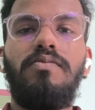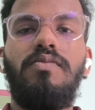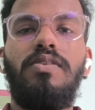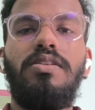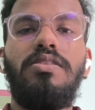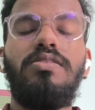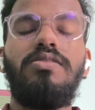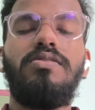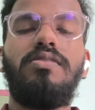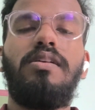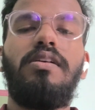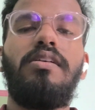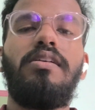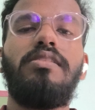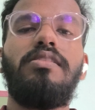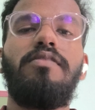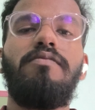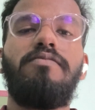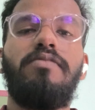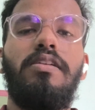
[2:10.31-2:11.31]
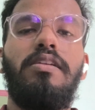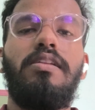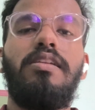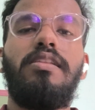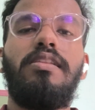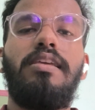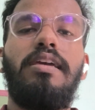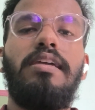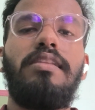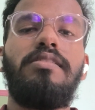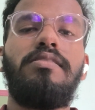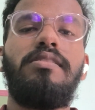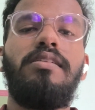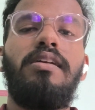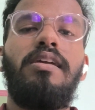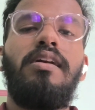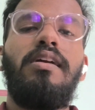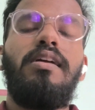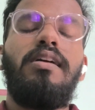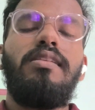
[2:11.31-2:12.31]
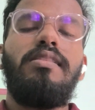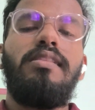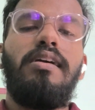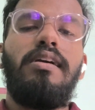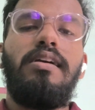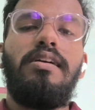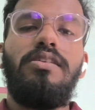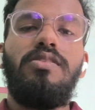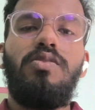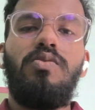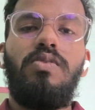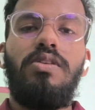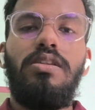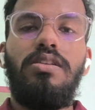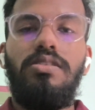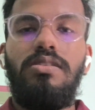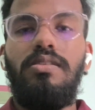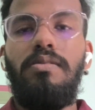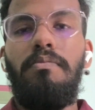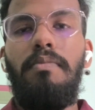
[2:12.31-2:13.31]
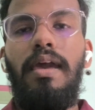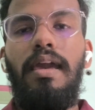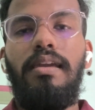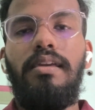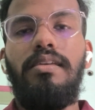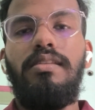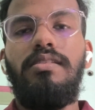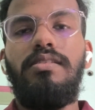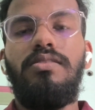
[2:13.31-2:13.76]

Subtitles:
one is the front end and the other one is the back end.